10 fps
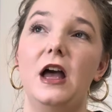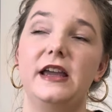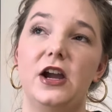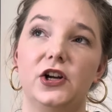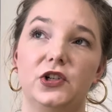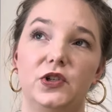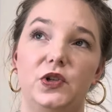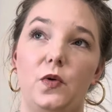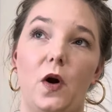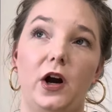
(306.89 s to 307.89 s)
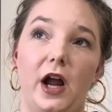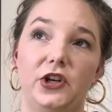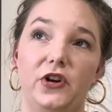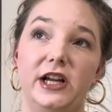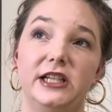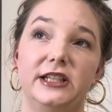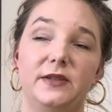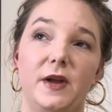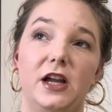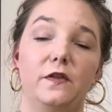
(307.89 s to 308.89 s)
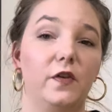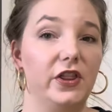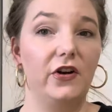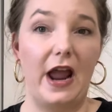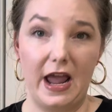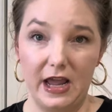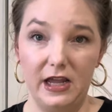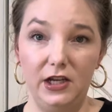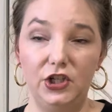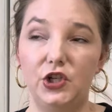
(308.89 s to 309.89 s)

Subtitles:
characters who are underestimated for their age.